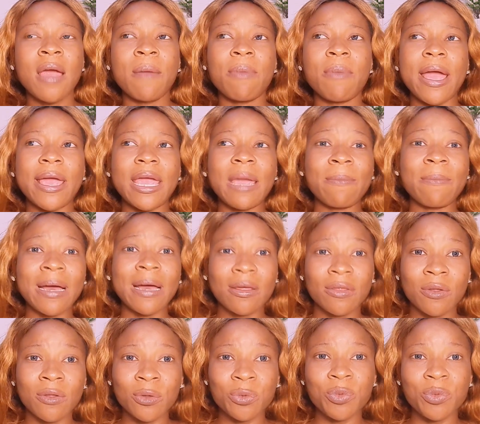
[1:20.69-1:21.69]
But I came back
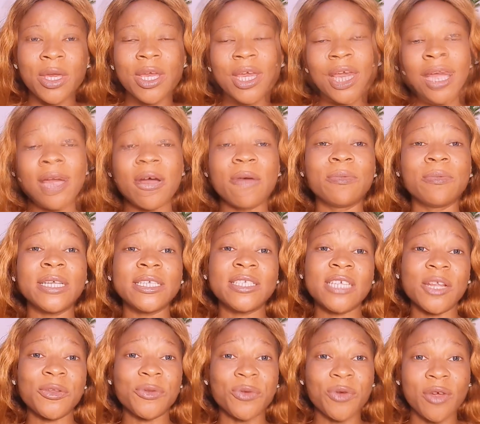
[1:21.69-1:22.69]
third week and I
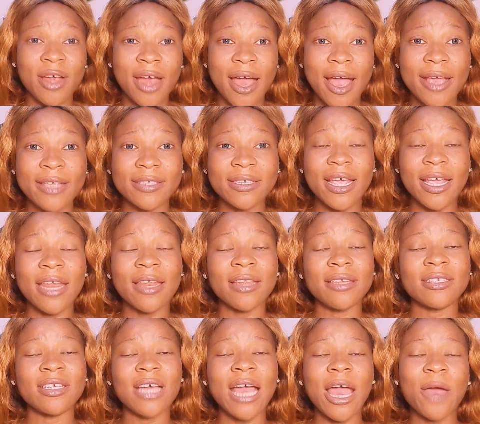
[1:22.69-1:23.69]
updated you guys
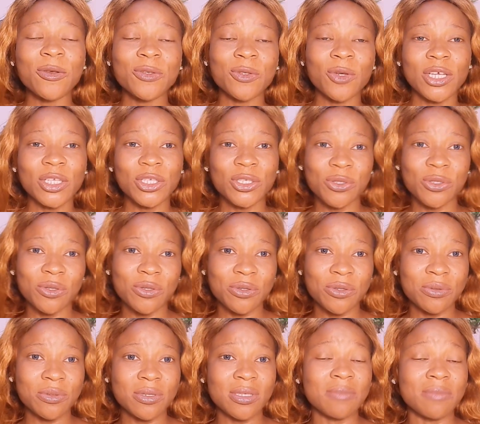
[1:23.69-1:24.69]
and I also
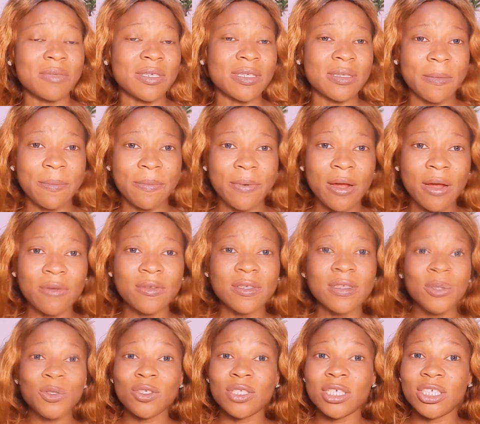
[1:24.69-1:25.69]
introduced Mr. Brown
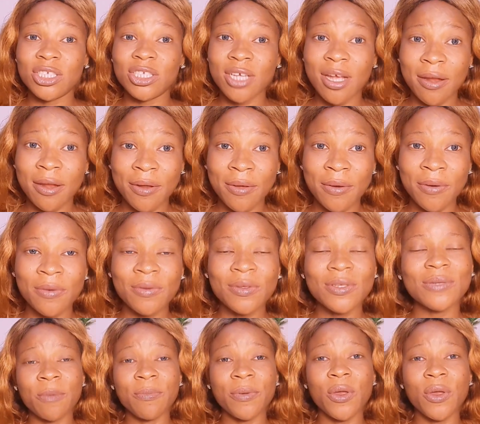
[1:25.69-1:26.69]
to the channel
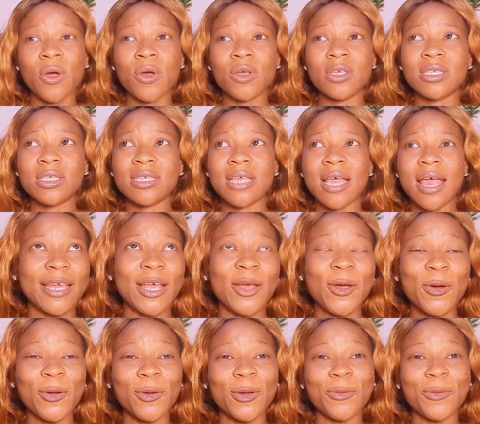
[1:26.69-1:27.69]
because a
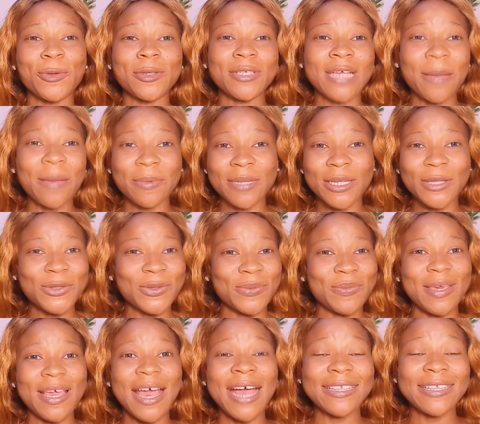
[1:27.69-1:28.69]
whole lot was happening to
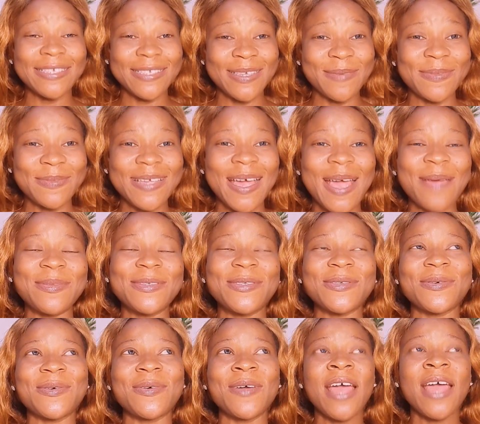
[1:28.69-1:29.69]
me at the same time
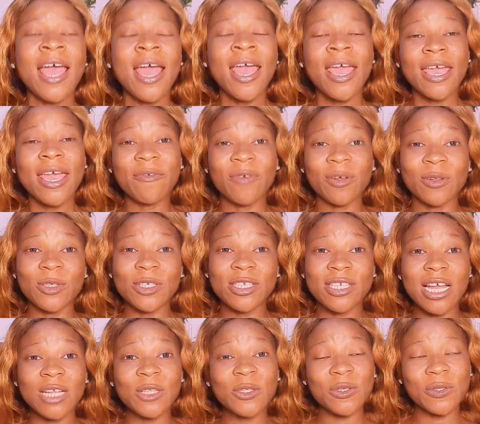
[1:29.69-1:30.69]
so he
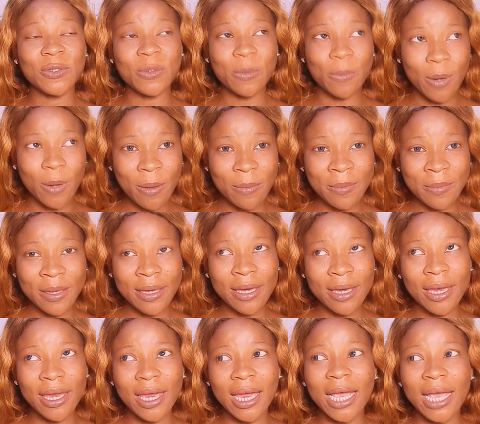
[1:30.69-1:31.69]
volunteered to support
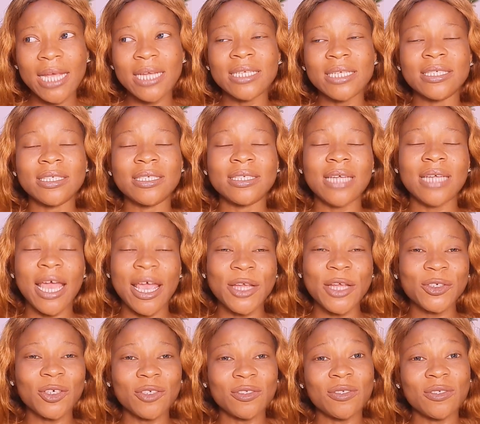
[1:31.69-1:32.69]
me and I
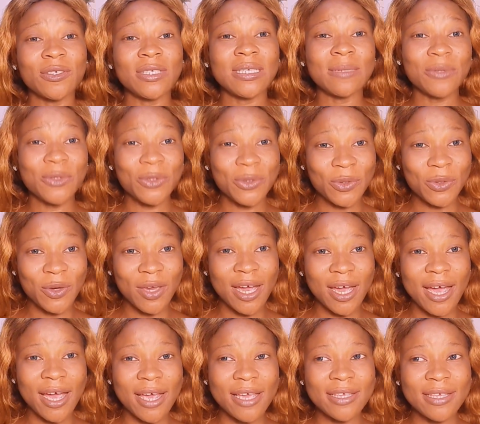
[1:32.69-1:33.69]
introduced him to you
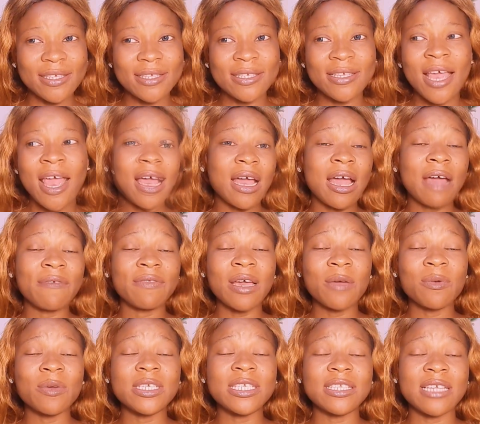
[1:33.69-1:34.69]
guys after
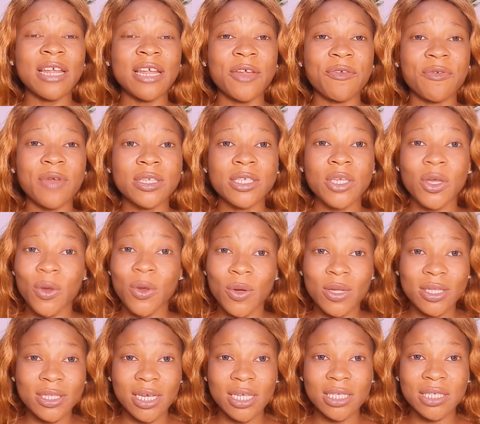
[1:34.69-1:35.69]
which started creating
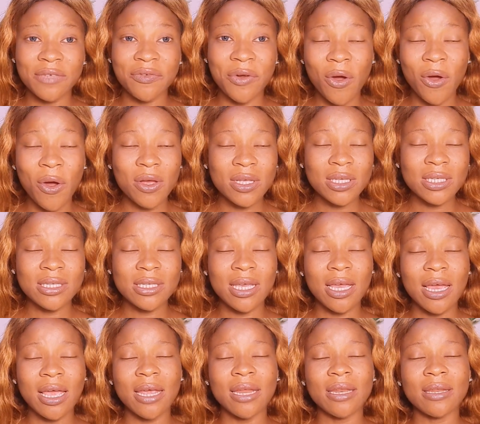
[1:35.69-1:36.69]
contents for us
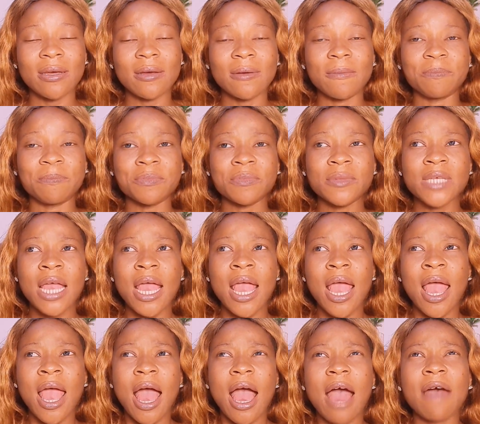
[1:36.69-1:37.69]
and um,
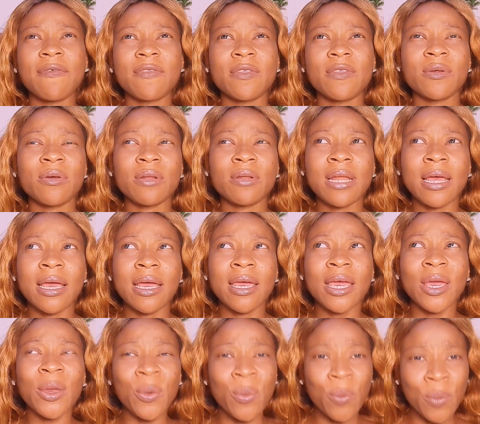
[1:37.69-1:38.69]
after like
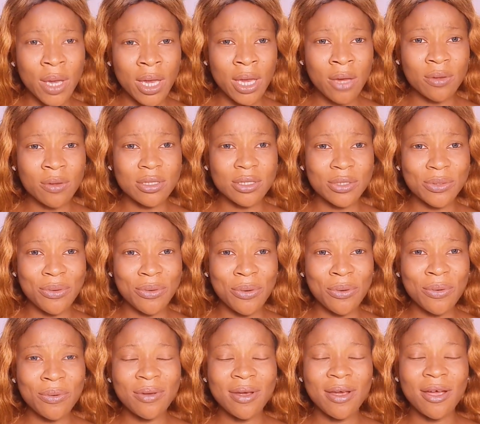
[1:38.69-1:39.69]
a week or
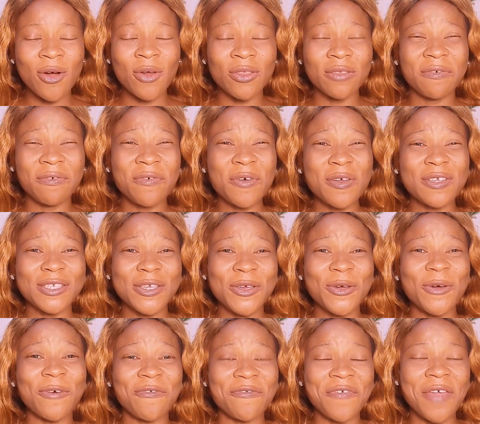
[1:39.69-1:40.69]
so on the first day
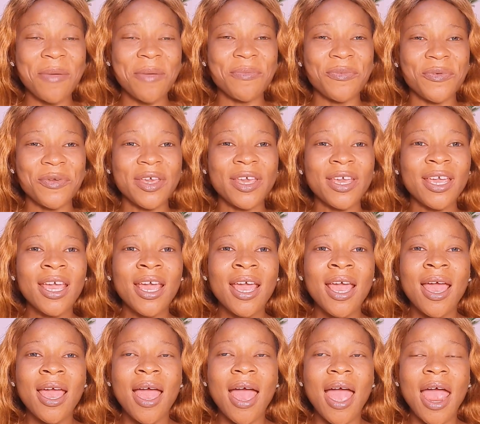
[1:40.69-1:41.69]
of February
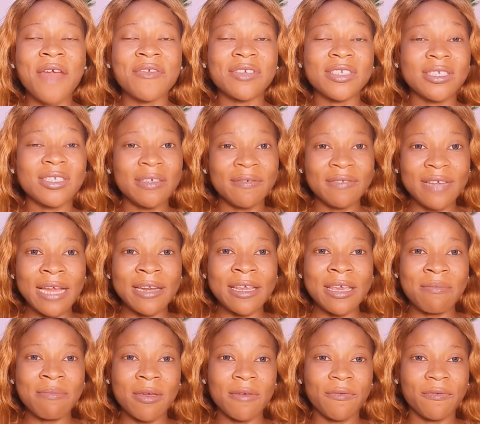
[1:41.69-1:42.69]
I received an
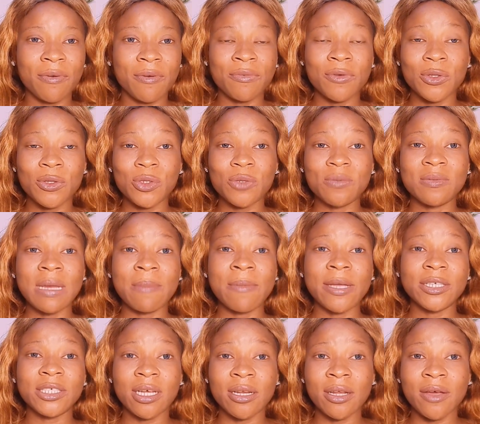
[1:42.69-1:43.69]
email from YouTube that my
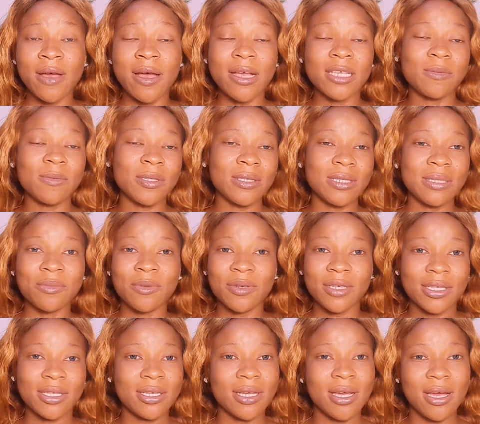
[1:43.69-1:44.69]
channel has been
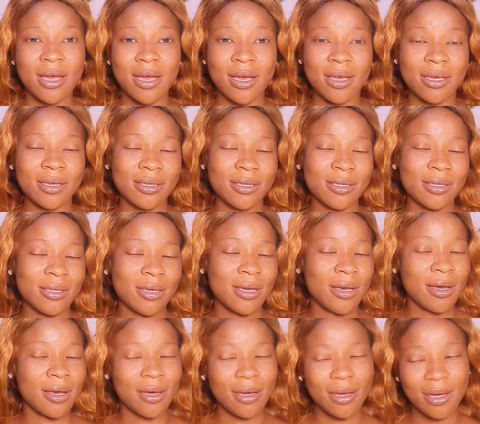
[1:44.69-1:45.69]
demonetized.
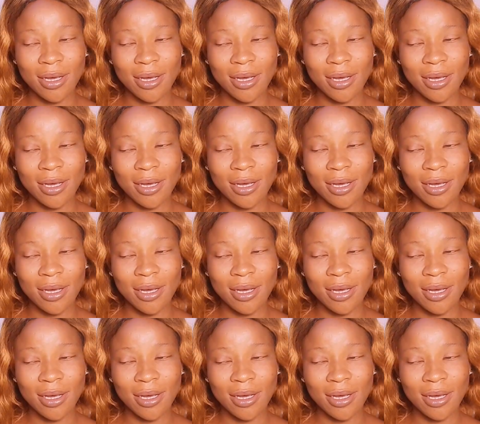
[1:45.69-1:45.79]
Huh